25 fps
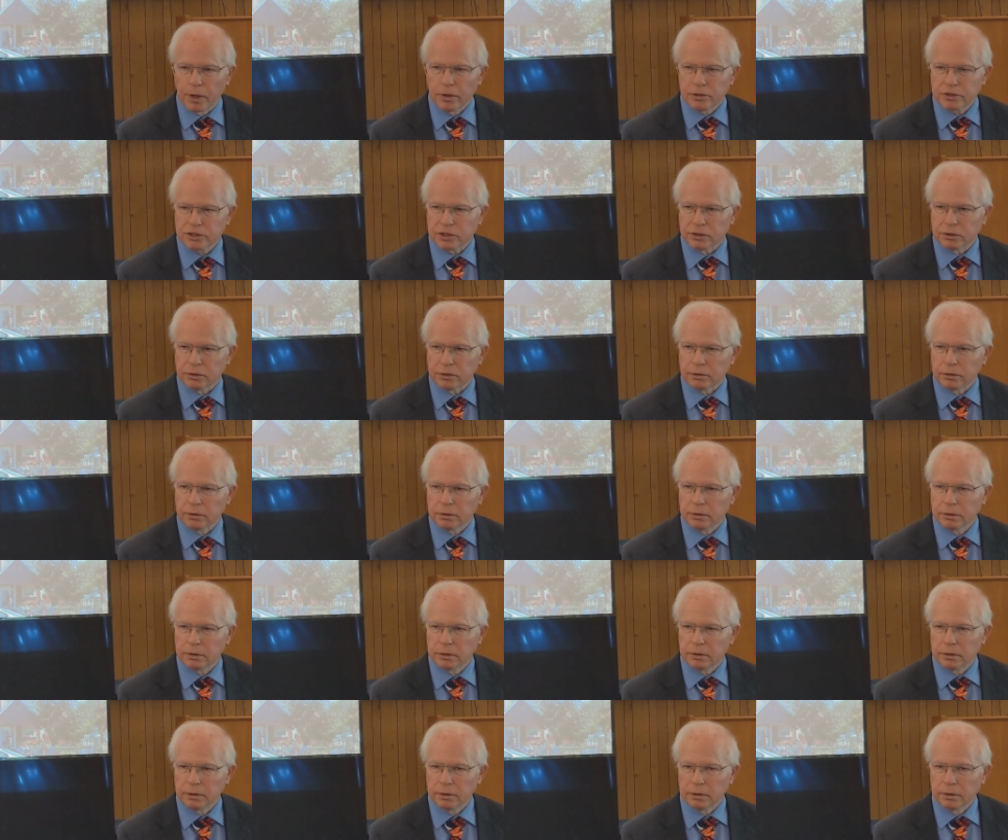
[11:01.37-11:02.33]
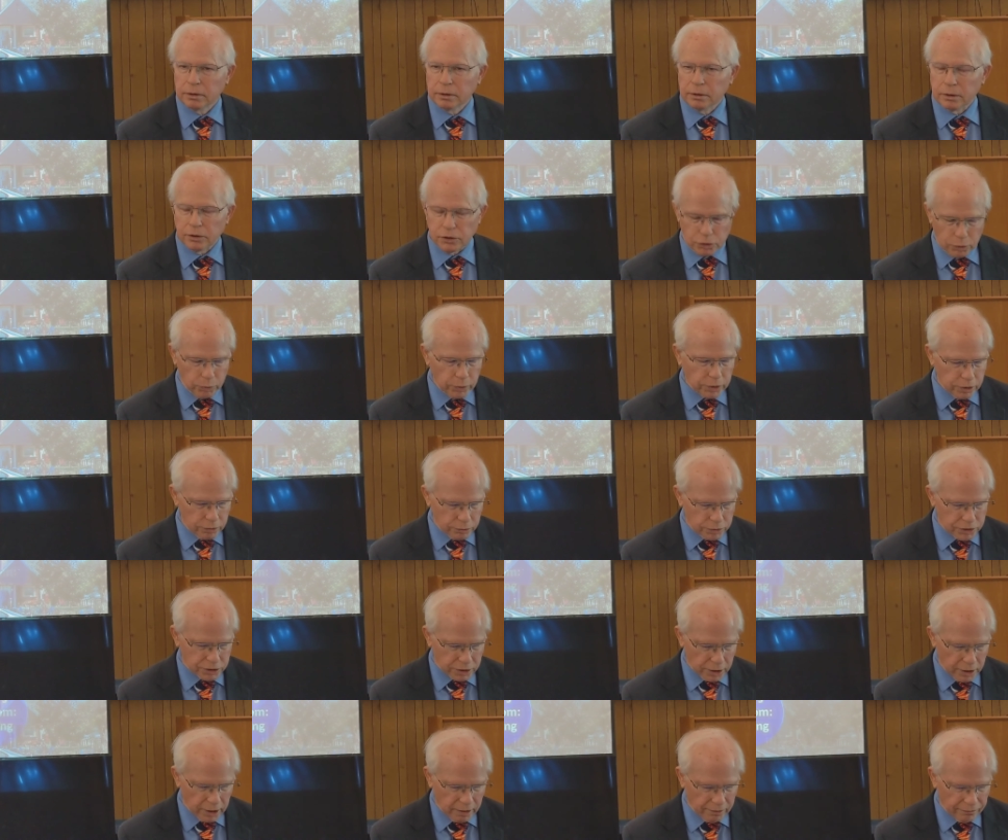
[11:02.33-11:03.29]
person. Do it
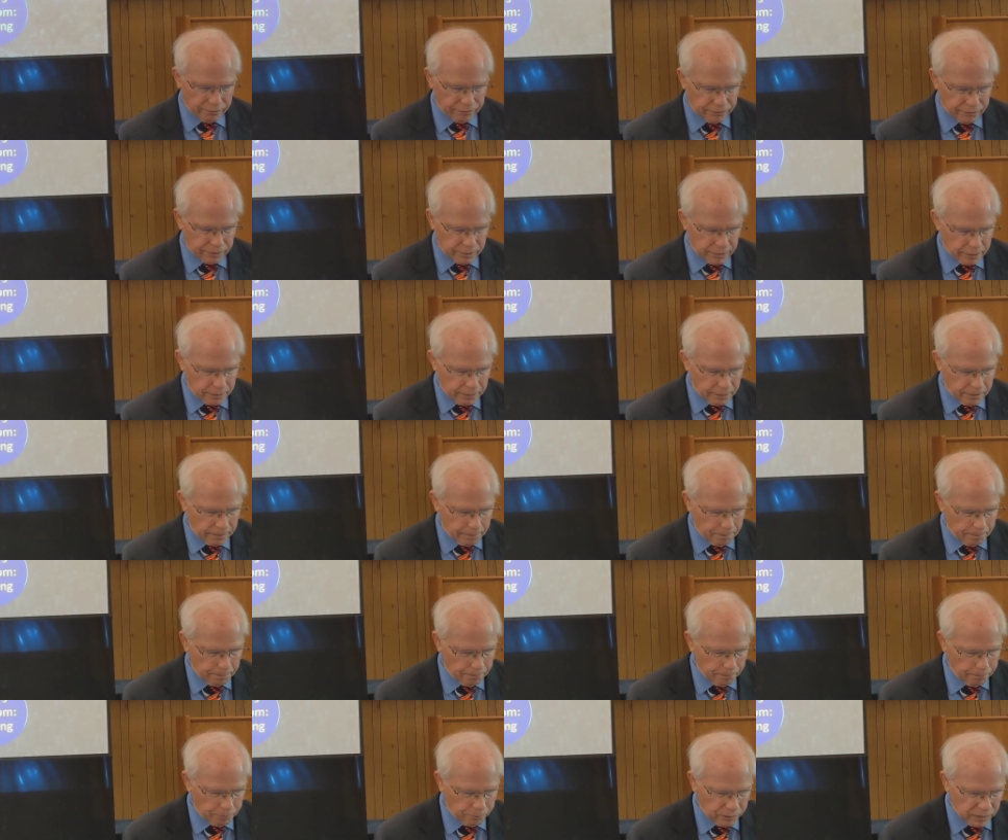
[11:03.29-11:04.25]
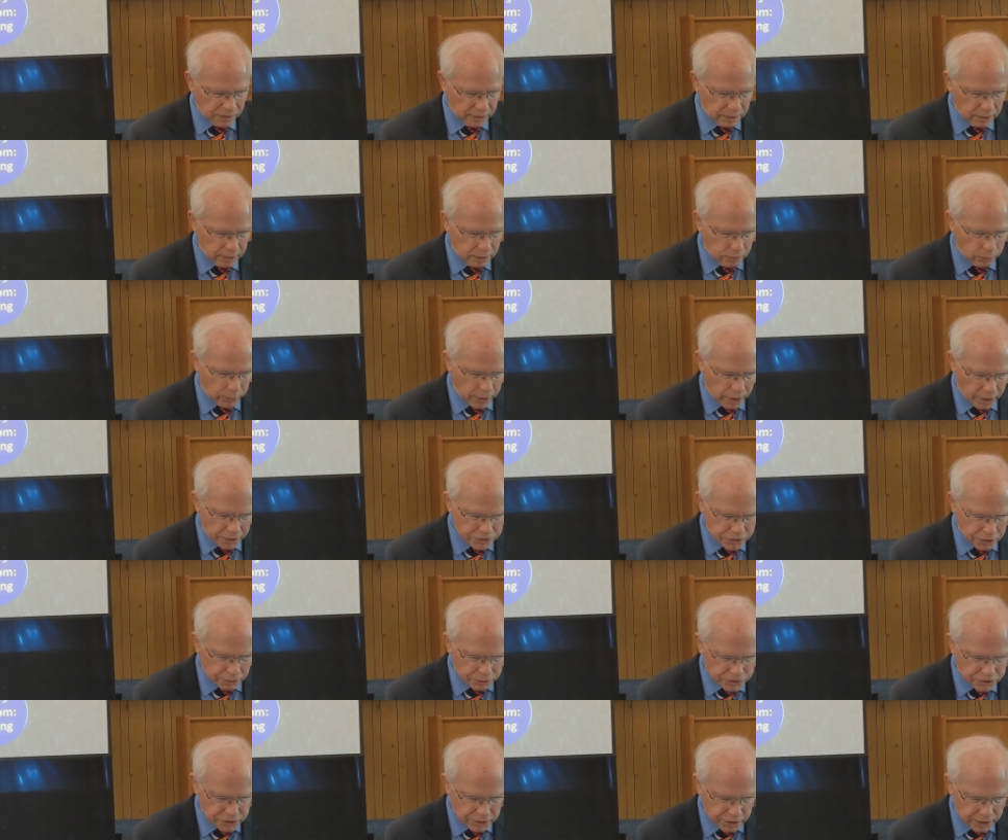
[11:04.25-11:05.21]
yourself. We also